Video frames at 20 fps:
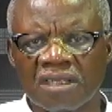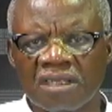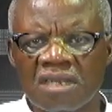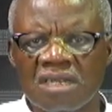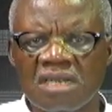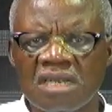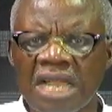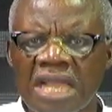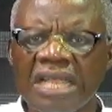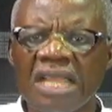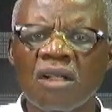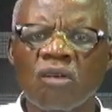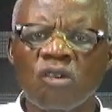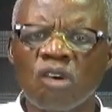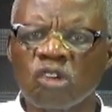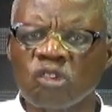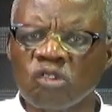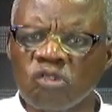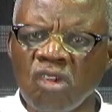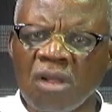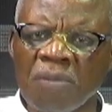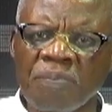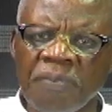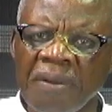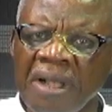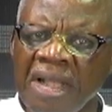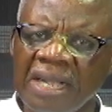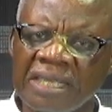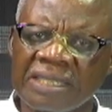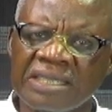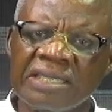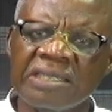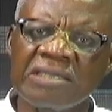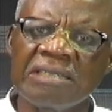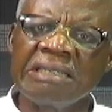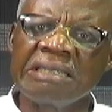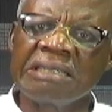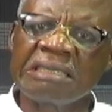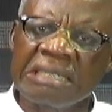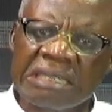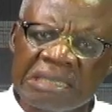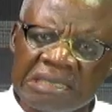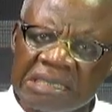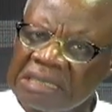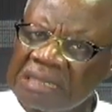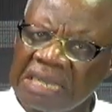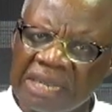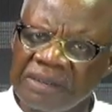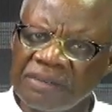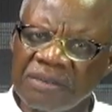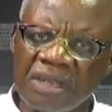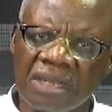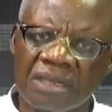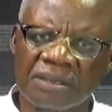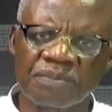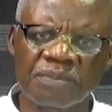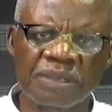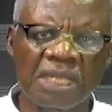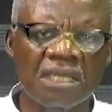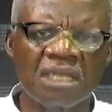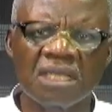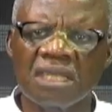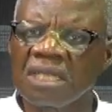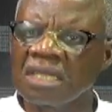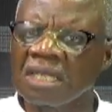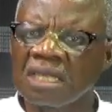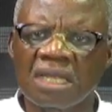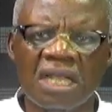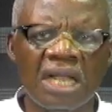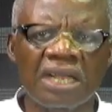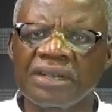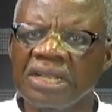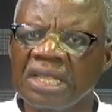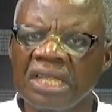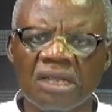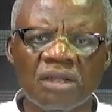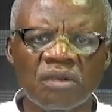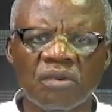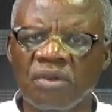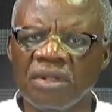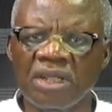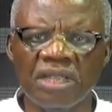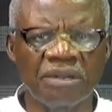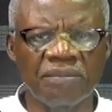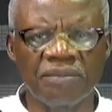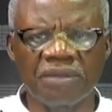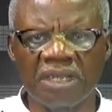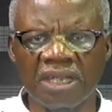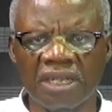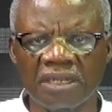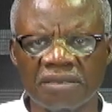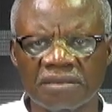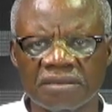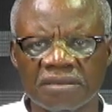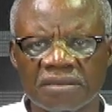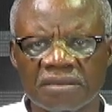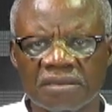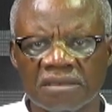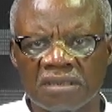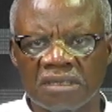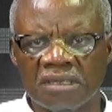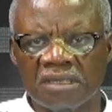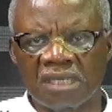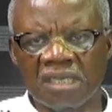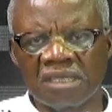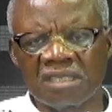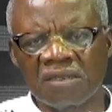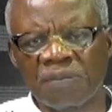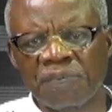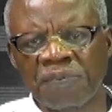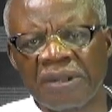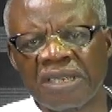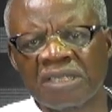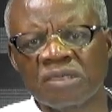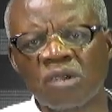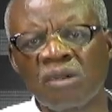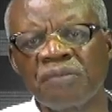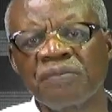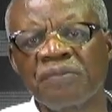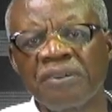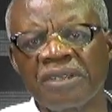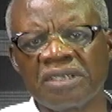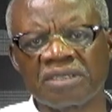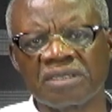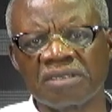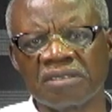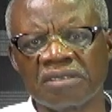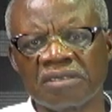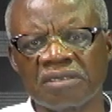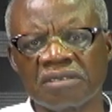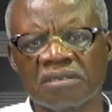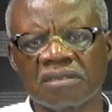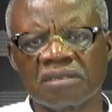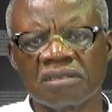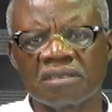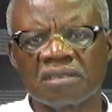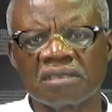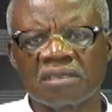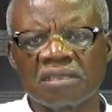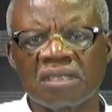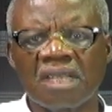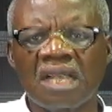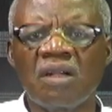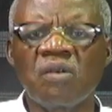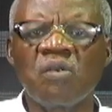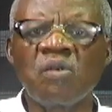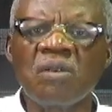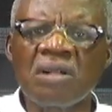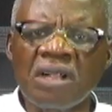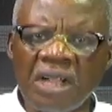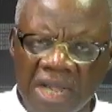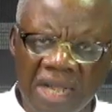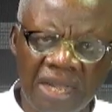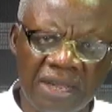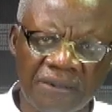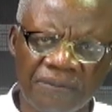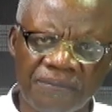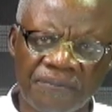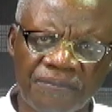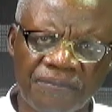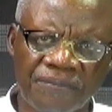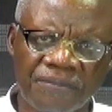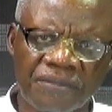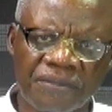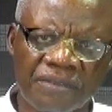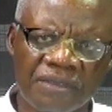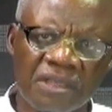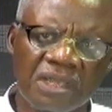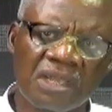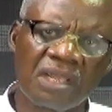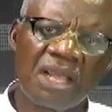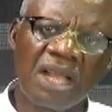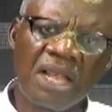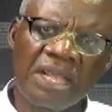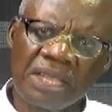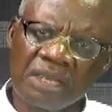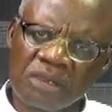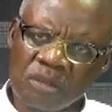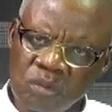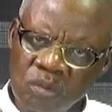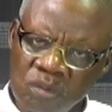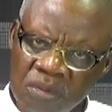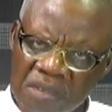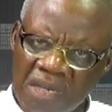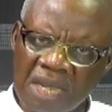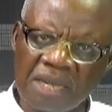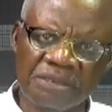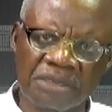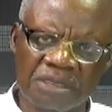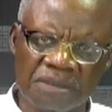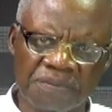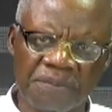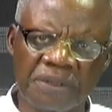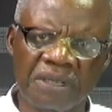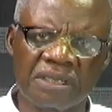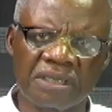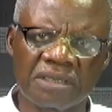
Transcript: na ye koto ba gisi ye gisi kanu a kan na ye nkoye nimda in the press conference no ehoka aye 2000 pe